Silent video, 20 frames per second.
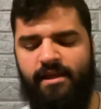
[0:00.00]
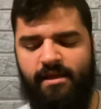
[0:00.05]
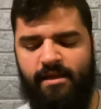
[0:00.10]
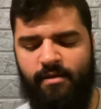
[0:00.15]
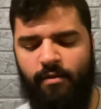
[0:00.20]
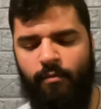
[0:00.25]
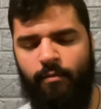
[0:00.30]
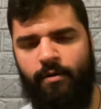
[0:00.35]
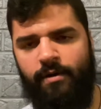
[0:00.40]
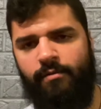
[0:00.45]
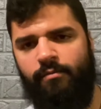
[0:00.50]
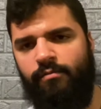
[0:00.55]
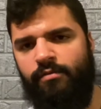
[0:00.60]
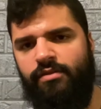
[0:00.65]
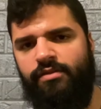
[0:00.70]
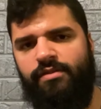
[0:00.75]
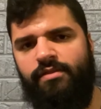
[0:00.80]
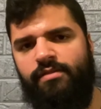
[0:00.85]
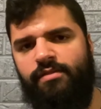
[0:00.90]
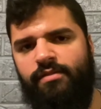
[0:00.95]
one
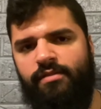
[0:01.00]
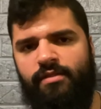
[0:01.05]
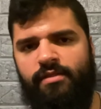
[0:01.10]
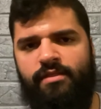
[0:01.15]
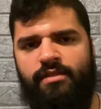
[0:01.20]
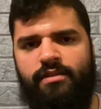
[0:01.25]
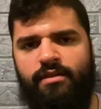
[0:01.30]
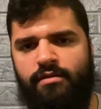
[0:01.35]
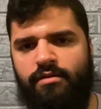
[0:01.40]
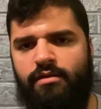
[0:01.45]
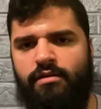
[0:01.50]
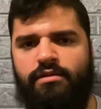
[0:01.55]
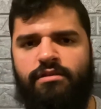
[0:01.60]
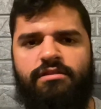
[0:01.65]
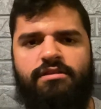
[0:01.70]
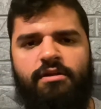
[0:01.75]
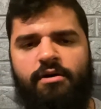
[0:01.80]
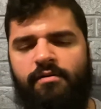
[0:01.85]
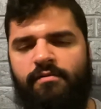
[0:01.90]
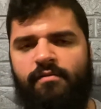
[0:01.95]
with the
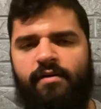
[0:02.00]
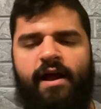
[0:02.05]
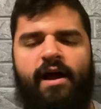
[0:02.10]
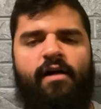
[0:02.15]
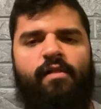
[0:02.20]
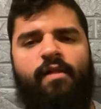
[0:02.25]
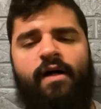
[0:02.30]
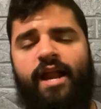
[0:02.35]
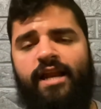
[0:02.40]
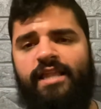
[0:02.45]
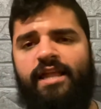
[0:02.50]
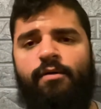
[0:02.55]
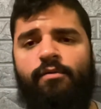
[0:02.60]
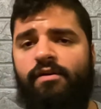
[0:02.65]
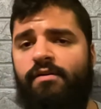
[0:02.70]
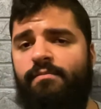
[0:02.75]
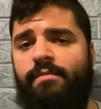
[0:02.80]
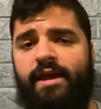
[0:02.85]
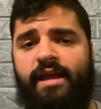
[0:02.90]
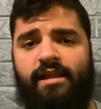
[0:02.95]
silver outline. That would
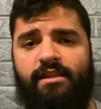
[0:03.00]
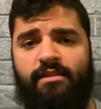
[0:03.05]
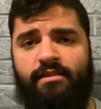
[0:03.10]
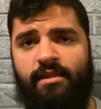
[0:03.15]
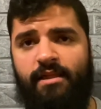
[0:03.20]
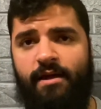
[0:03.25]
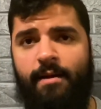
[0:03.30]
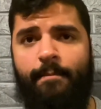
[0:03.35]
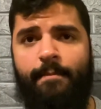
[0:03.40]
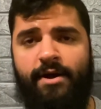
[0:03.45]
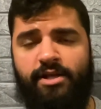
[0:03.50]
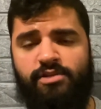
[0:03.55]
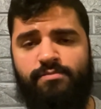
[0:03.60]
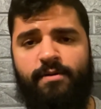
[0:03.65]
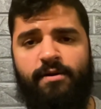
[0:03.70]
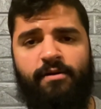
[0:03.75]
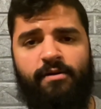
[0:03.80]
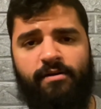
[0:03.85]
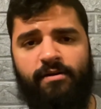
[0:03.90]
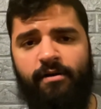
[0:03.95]
have made a much
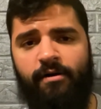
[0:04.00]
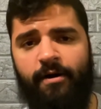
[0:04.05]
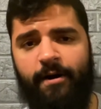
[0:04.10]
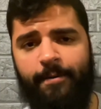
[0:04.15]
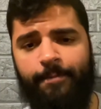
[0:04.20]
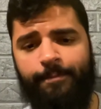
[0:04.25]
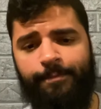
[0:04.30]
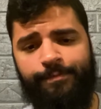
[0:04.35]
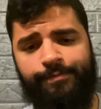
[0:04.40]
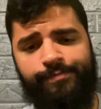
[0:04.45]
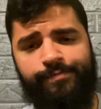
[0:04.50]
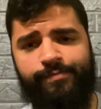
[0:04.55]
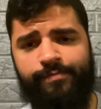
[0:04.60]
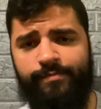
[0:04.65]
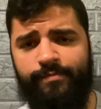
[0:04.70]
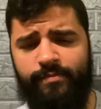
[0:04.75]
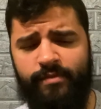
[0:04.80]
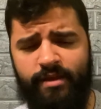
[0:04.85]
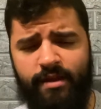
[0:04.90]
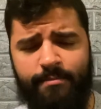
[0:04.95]
better card.
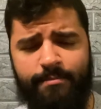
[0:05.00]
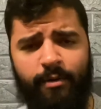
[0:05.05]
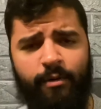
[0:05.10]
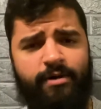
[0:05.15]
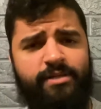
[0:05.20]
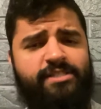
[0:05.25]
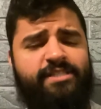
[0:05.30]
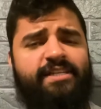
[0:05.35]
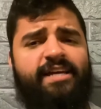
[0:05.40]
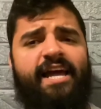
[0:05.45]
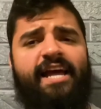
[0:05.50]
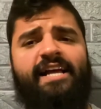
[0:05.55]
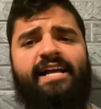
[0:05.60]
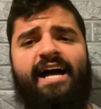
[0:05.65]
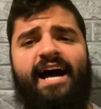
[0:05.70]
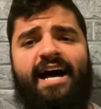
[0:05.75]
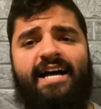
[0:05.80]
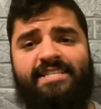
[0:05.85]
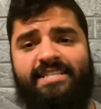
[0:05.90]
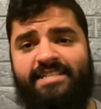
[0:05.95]
But once again,
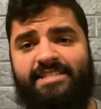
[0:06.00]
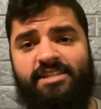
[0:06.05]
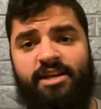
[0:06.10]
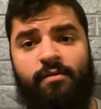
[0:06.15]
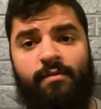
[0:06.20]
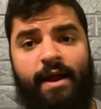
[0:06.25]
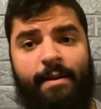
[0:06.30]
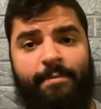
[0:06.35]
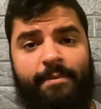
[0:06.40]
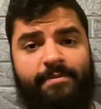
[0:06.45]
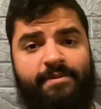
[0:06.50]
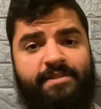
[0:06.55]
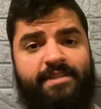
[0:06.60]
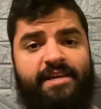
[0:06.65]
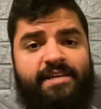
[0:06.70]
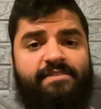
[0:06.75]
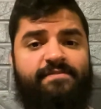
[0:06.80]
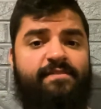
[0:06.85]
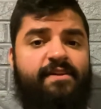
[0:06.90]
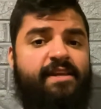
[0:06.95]
guys, that's going to wrap up
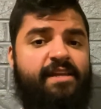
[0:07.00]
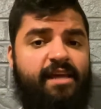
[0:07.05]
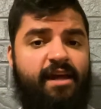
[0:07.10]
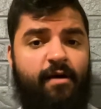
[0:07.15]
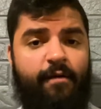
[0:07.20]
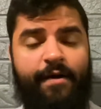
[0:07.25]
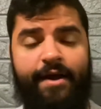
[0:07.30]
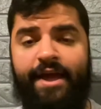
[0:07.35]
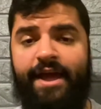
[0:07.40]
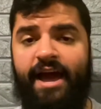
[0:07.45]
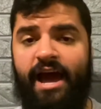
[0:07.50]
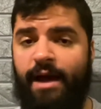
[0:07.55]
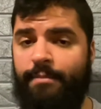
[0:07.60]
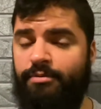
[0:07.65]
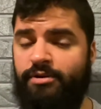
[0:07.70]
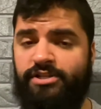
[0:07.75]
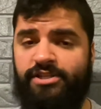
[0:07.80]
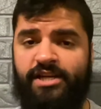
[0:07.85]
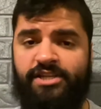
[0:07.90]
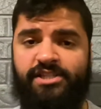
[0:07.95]
today's video. I
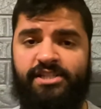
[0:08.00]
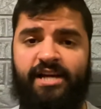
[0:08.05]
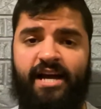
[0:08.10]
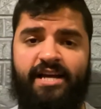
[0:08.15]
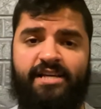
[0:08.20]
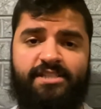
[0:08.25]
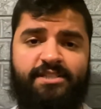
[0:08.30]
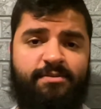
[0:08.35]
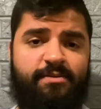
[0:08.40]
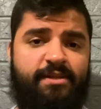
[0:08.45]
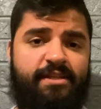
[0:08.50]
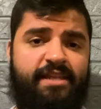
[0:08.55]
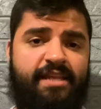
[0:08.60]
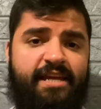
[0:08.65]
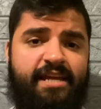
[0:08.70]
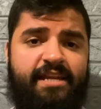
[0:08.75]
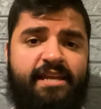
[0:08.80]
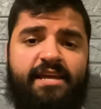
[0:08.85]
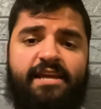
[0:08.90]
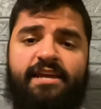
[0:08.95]
appreciate you guys tuning
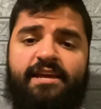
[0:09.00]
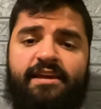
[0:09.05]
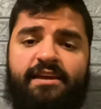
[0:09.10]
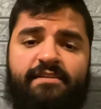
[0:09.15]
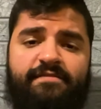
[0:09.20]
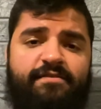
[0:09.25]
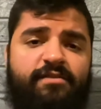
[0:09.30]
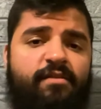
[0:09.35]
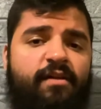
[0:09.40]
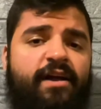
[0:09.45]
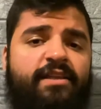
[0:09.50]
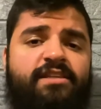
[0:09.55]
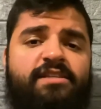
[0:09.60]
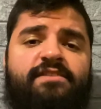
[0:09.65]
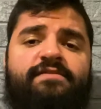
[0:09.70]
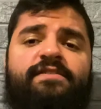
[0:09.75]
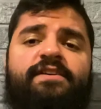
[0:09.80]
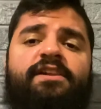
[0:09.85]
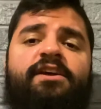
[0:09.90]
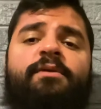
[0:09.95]
in. If you like this
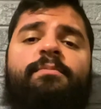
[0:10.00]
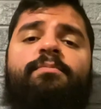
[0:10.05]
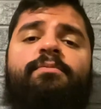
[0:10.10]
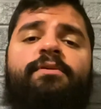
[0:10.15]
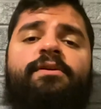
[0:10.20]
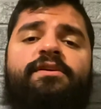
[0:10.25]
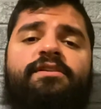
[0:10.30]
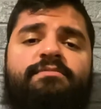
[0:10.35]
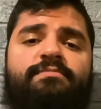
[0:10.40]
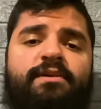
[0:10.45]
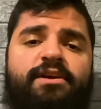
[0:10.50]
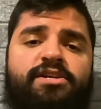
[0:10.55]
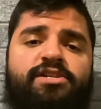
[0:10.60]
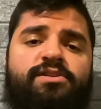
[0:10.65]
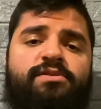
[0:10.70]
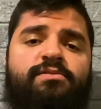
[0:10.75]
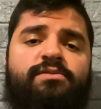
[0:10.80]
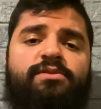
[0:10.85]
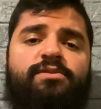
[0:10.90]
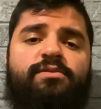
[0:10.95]
video, please make
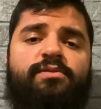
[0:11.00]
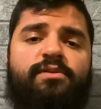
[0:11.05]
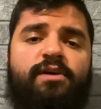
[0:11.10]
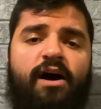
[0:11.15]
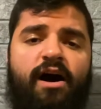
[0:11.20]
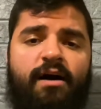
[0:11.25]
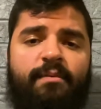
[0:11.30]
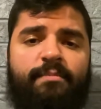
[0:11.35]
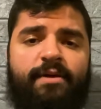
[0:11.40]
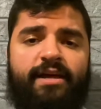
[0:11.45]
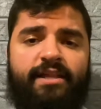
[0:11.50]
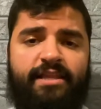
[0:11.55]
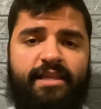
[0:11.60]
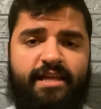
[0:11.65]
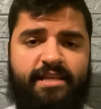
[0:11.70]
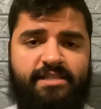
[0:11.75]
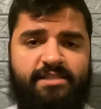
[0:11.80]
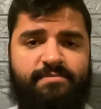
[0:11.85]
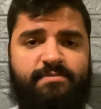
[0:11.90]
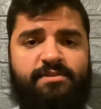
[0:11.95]
sure to comment
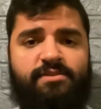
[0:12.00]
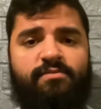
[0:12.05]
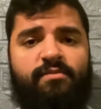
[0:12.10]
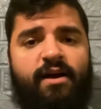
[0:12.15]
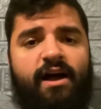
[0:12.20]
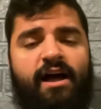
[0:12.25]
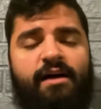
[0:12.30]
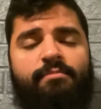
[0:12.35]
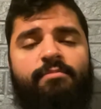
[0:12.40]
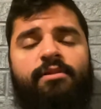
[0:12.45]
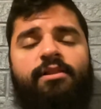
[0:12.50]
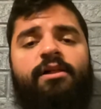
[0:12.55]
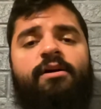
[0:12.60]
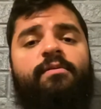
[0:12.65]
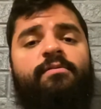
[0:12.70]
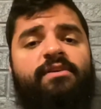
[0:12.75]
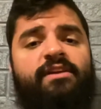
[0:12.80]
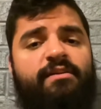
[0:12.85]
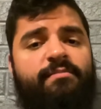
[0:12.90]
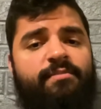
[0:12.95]
and subscribe
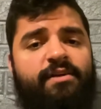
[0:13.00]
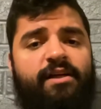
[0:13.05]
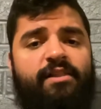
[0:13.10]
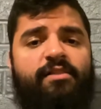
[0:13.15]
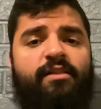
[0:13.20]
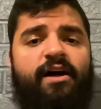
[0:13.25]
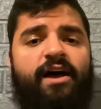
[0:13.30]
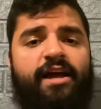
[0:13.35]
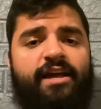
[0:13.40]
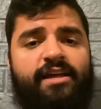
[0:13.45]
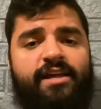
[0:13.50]
below. Give me a like.